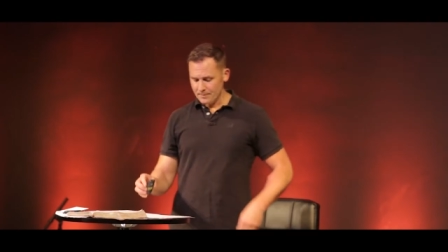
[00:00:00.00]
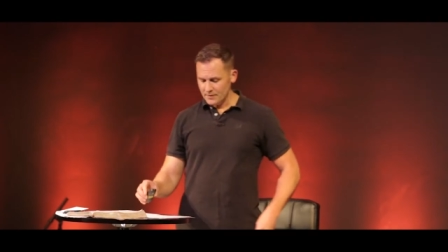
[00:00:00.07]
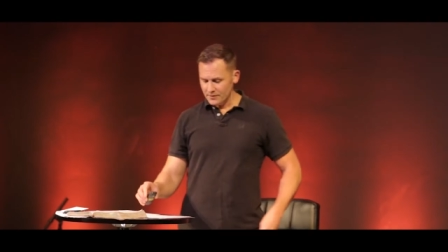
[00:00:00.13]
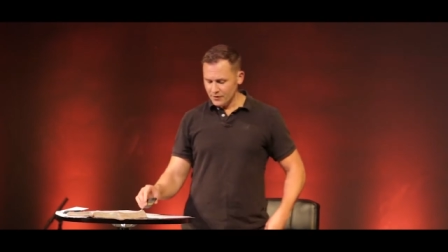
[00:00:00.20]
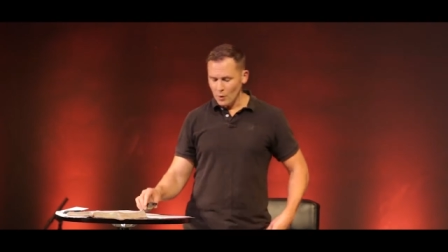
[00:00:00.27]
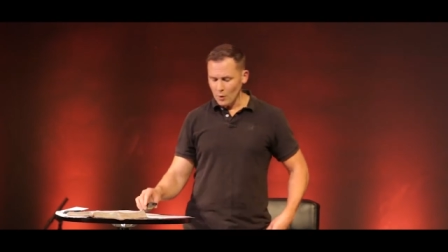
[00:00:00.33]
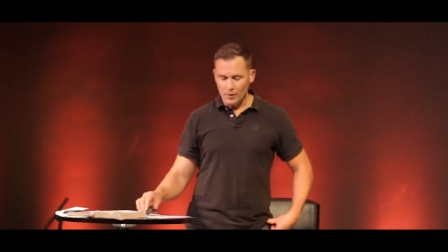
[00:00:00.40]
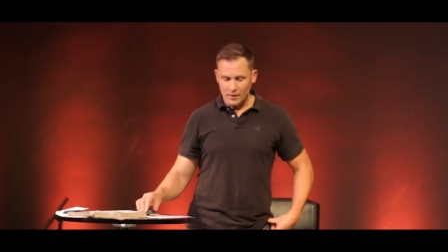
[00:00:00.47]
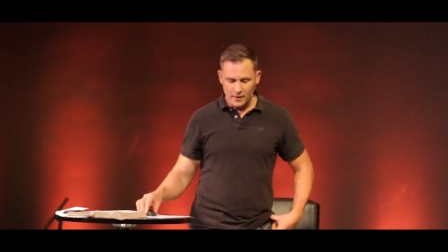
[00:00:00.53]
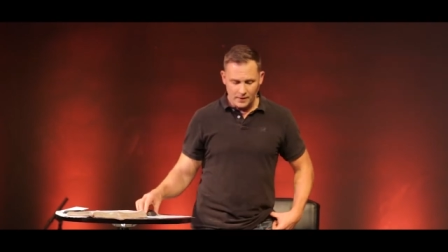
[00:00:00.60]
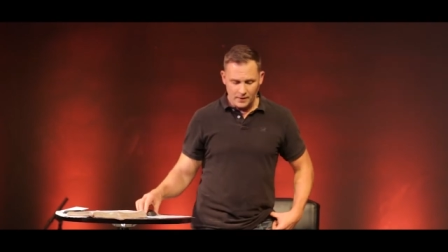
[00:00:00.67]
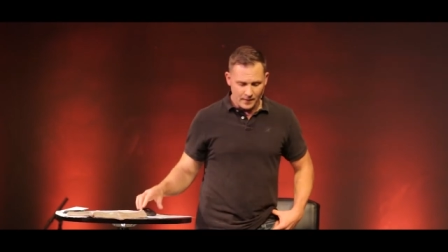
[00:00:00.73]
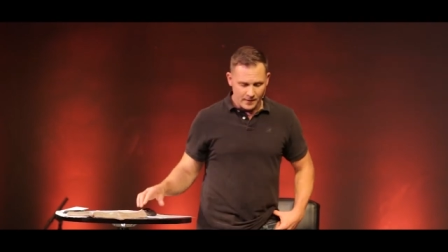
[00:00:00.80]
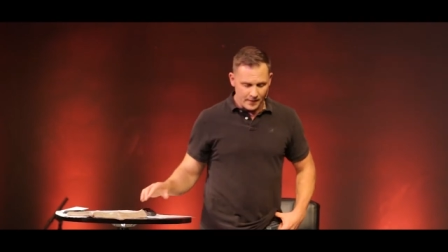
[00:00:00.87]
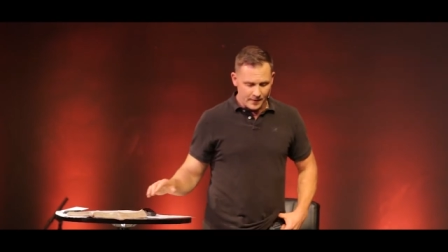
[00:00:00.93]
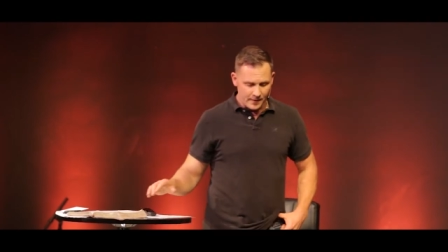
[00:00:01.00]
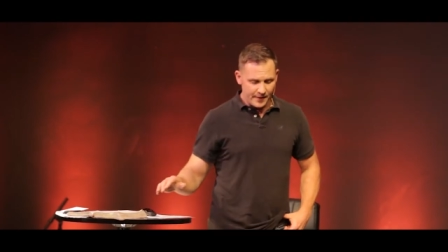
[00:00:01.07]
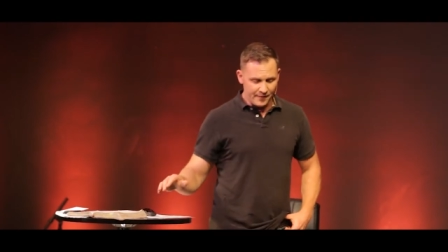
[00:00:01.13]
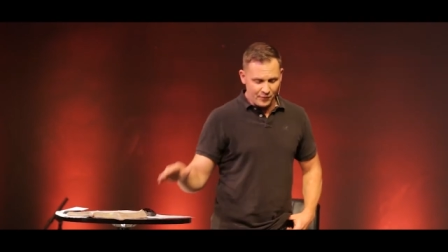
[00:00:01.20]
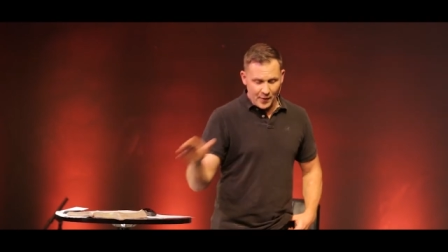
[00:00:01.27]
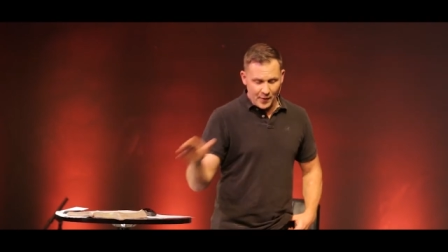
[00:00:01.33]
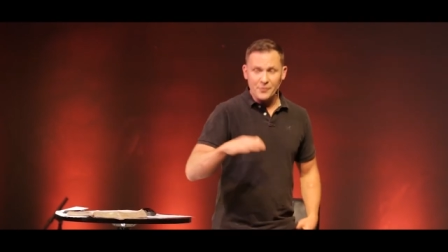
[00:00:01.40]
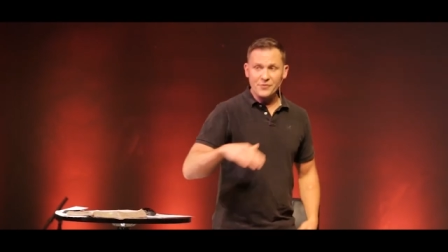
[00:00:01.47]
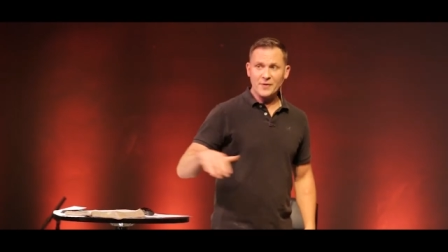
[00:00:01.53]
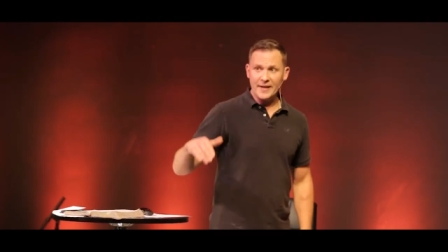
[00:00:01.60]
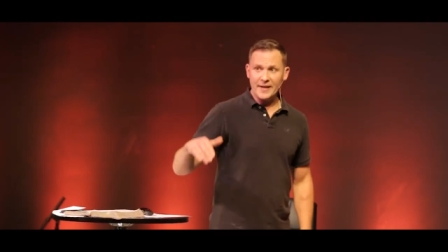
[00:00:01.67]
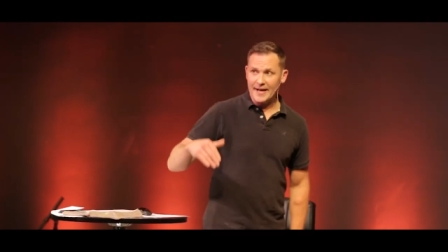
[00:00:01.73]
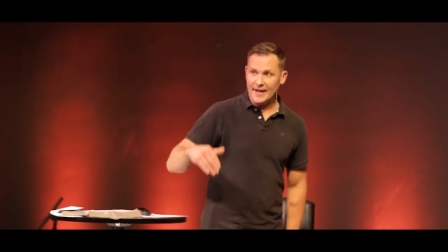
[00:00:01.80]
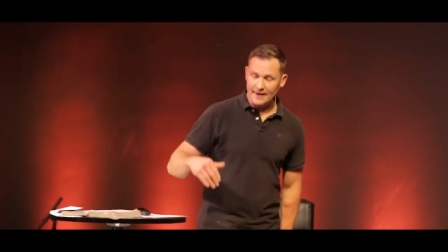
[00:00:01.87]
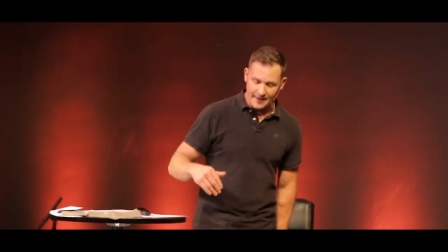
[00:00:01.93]
So if we were
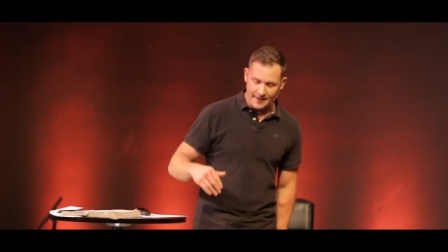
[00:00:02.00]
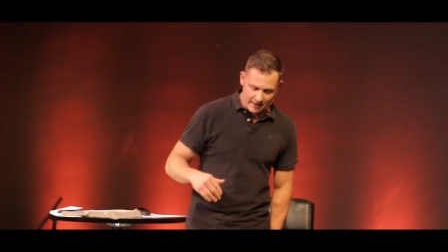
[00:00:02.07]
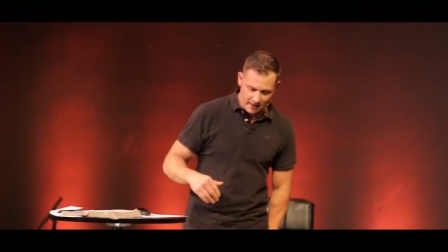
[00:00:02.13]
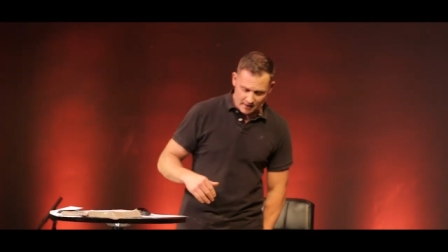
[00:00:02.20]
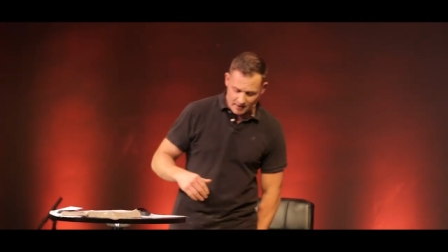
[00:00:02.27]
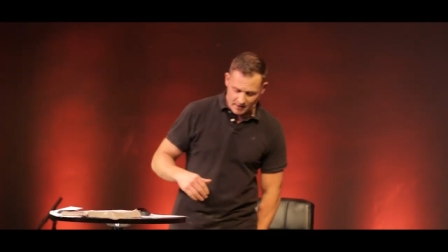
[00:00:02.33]
sitting at